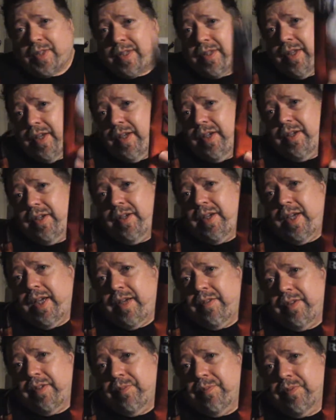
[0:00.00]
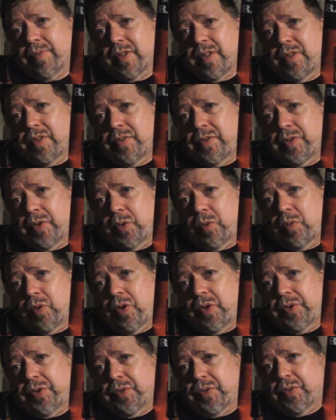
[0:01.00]
there you have it, Sir
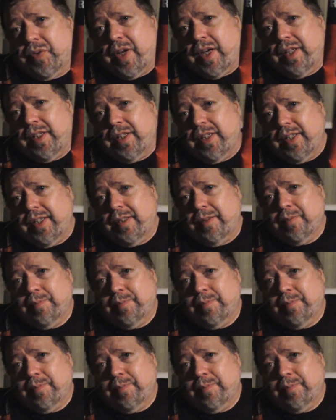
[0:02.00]
Walter Raleigh.